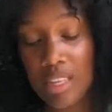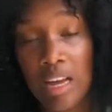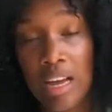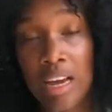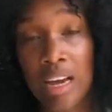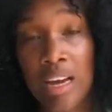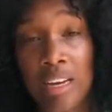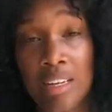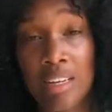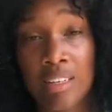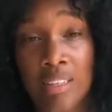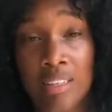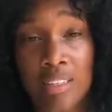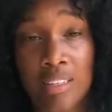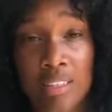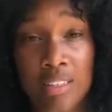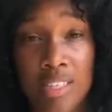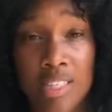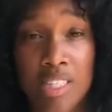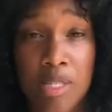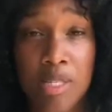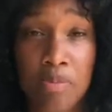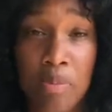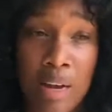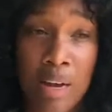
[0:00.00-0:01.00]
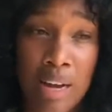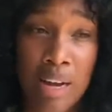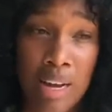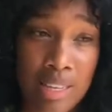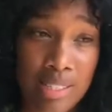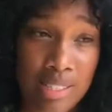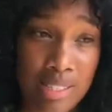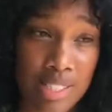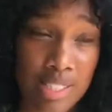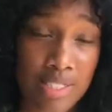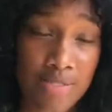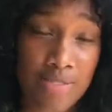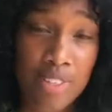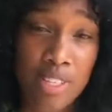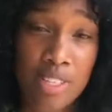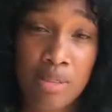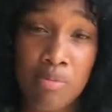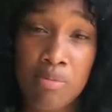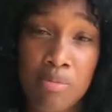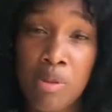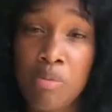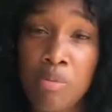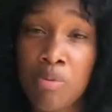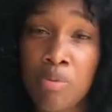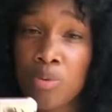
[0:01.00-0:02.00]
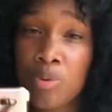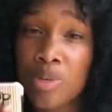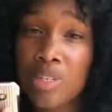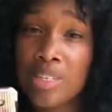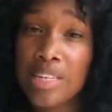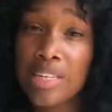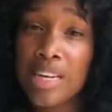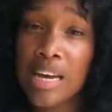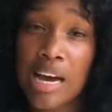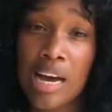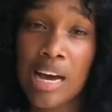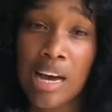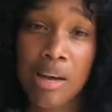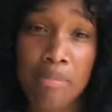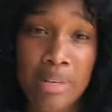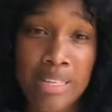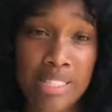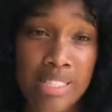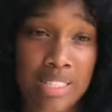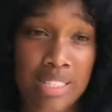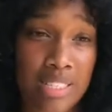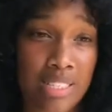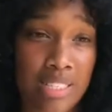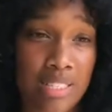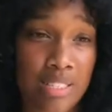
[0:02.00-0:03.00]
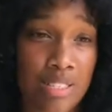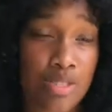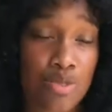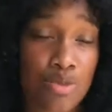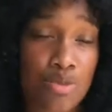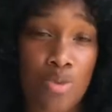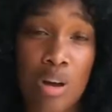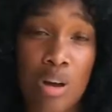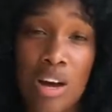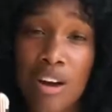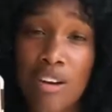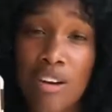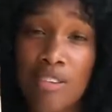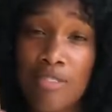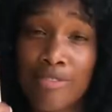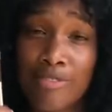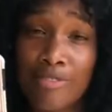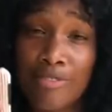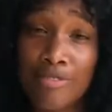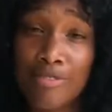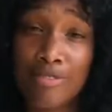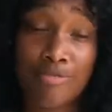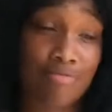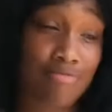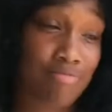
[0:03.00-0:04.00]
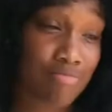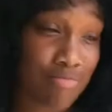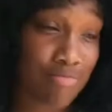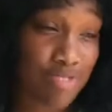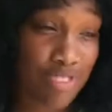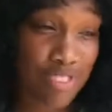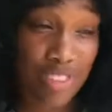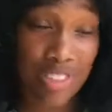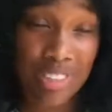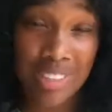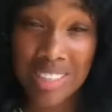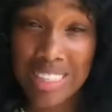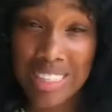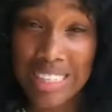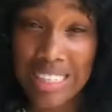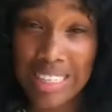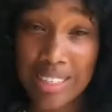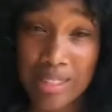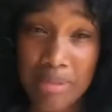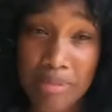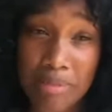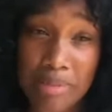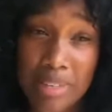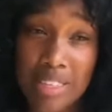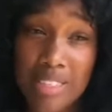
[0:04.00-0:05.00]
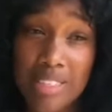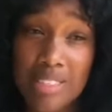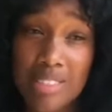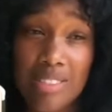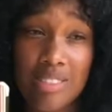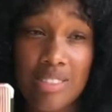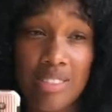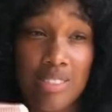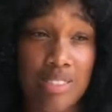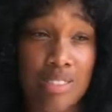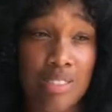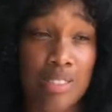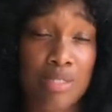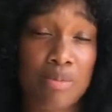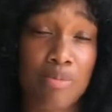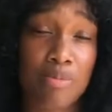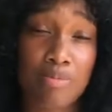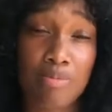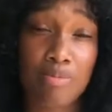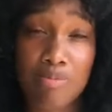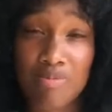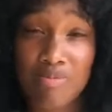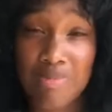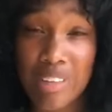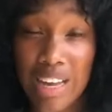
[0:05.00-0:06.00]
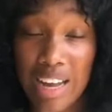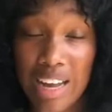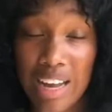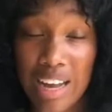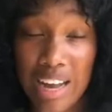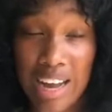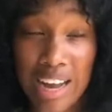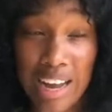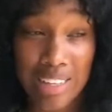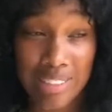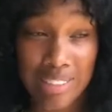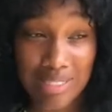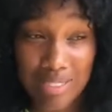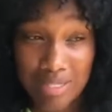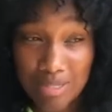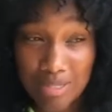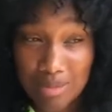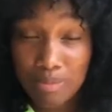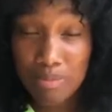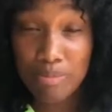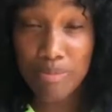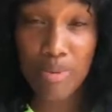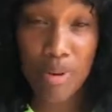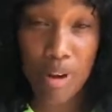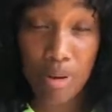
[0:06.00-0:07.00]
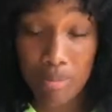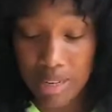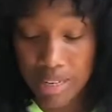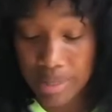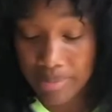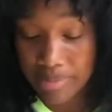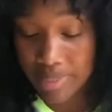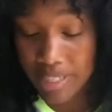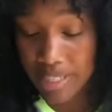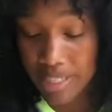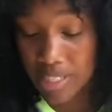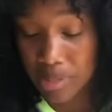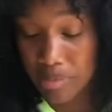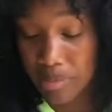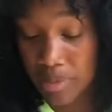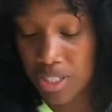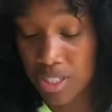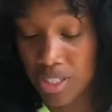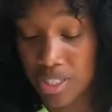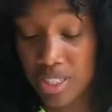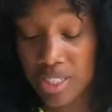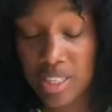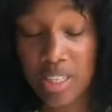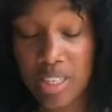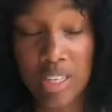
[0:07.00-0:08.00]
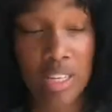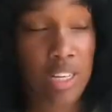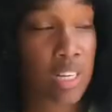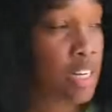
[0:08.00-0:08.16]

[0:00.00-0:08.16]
and this part is for the people with diabetes, who have chronic ailments, heart problems, especially